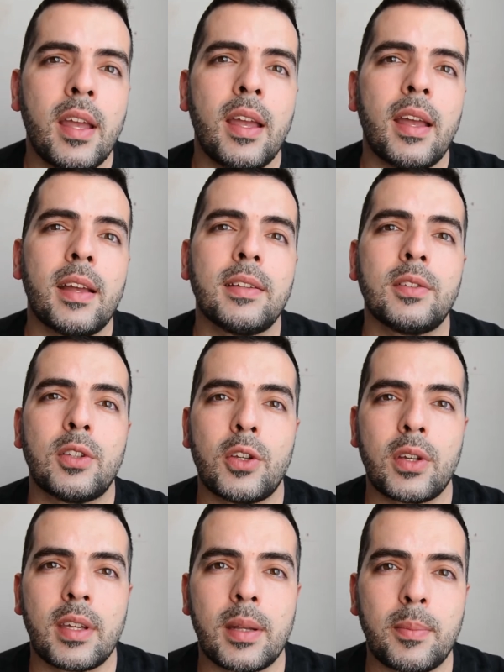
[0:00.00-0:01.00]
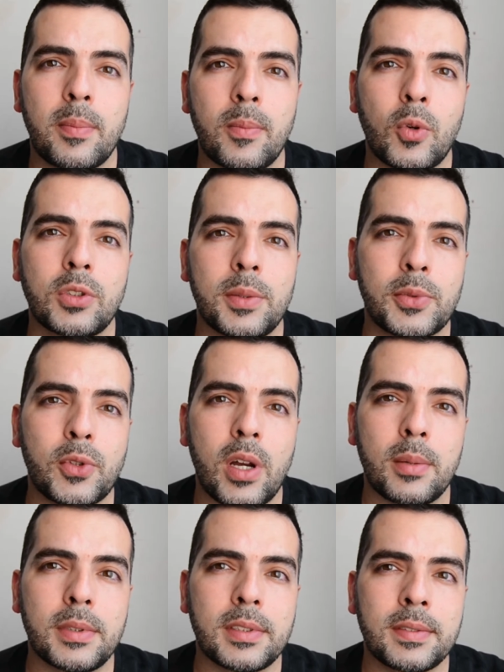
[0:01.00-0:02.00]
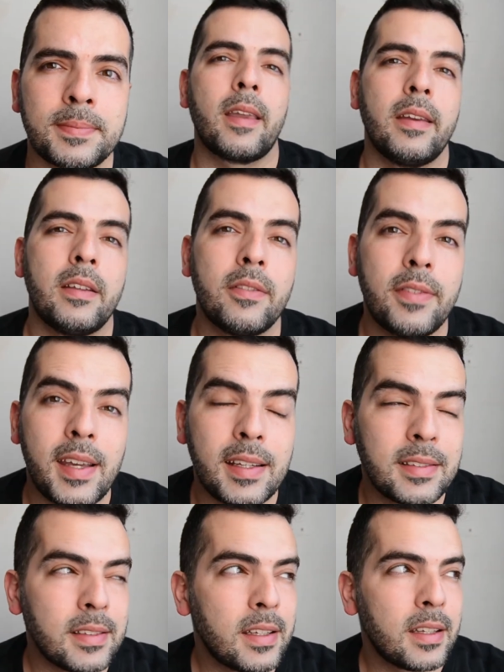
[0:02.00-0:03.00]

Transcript: and so you can get more subscribers. In fact,